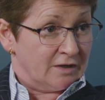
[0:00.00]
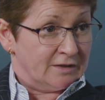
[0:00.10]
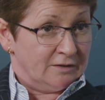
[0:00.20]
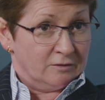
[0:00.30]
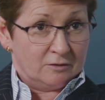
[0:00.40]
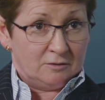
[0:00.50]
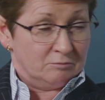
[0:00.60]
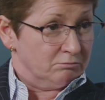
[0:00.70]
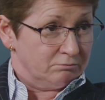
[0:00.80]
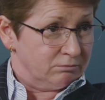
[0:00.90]
in the
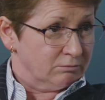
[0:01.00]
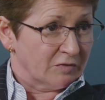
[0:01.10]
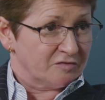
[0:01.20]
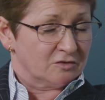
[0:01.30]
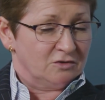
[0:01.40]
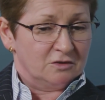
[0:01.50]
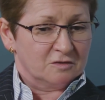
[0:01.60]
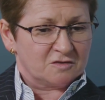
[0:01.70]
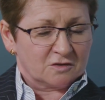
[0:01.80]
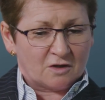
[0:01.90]
months and
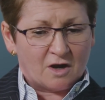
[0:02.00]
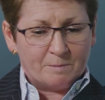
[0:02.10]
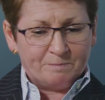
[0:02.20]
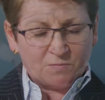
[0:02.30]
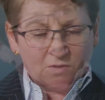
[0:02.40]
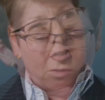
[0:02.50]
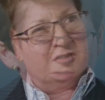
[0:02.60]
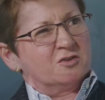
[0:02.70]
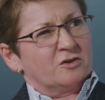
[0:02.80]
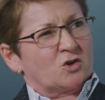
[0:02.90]
years to come.
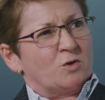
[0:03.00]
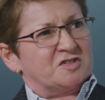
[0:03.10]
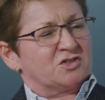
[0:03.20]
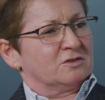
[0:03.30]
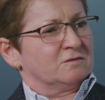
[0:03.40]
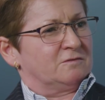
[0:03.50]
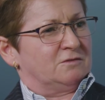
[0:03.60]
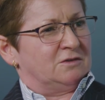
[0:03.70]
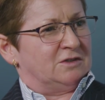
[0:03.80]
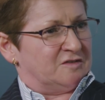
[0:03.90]
It's not a question of
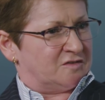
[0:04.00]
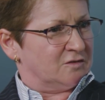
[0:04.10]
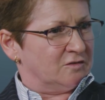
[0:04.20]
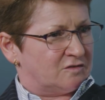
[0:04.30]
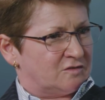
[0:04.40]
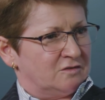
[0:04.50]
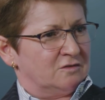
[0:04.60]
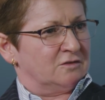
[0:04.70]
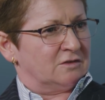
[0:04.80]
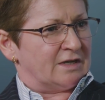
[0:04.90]
distance
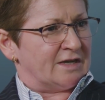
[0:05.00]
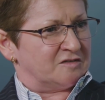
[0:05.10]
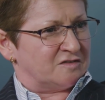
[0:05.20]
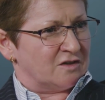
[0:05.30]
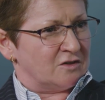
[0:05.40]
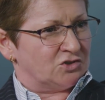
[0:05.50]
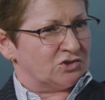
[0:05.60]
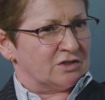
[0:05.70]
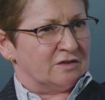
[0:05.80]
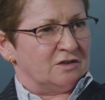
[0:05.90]
as
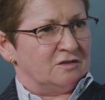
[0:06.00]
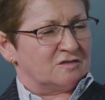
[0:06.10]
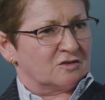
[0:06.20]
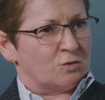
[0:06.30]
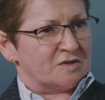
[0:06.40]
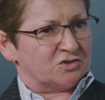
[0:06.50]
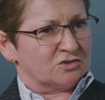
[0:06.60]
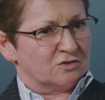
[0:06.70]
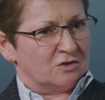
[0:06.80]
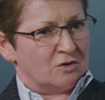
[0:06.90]
such, it's a
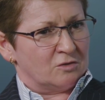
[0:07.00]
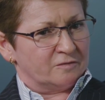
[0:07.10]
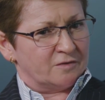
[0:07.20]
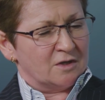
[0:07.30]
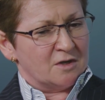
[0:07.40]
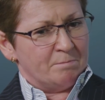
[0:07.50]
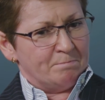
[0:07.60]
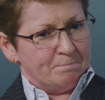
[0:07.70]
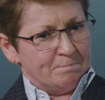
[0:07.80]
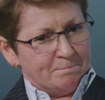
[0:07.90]
question of
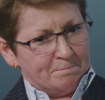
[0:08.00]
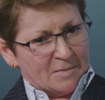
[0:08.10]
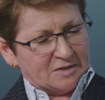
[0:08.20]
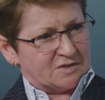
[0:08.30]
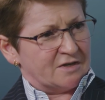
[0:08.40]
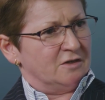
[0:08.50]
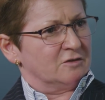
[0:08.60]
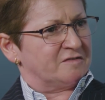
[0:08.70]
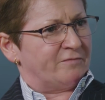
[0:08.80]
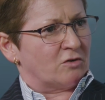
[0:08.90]
maintaining
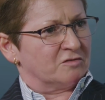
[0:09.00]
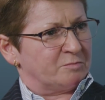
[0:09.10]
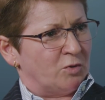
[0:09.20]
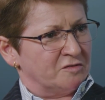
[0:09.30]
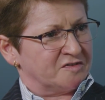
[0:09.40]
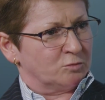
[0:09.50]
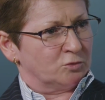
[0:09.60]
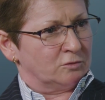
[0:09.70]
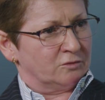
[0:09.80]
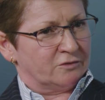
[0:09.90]
as far as
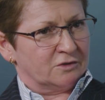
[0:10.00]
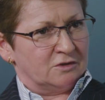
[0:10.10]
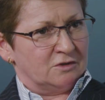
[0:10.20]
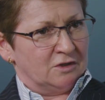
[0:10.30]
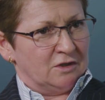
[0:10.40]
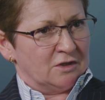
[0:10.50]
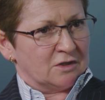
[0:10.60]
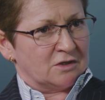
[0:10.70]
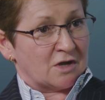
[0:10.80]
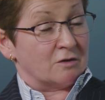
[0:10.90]
possible the
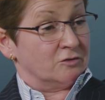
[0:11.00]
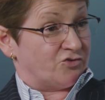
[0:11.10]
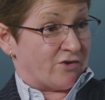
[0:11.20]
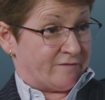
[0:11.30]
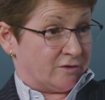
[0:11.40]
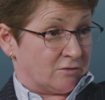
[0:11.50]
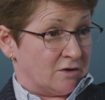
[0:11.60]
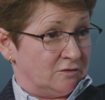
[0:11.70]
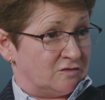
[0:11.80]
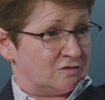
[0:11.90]
current traffic
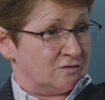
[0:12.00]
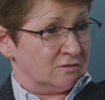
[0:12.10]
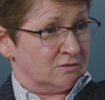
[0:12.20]
rights